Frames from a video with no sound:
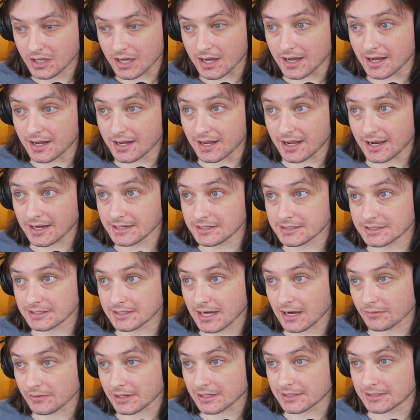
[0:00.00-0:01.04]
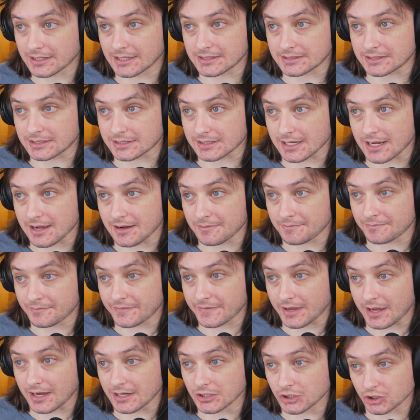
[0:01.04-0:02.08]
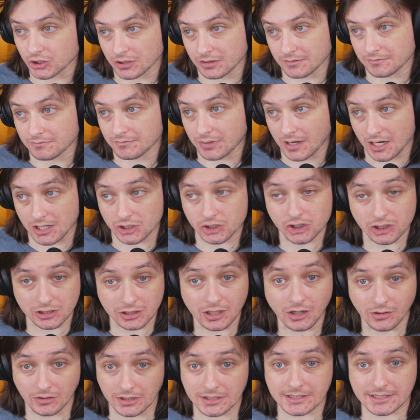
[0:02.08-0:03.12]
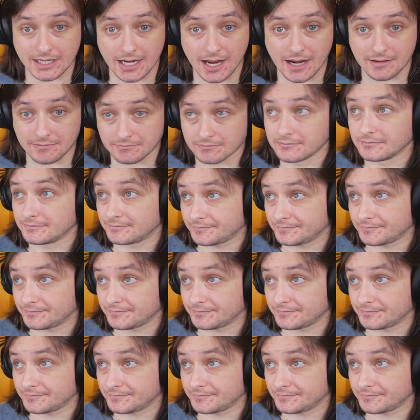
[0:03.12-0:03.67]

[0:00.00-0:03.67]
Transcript: I did not recognize this guy. I should know this guy.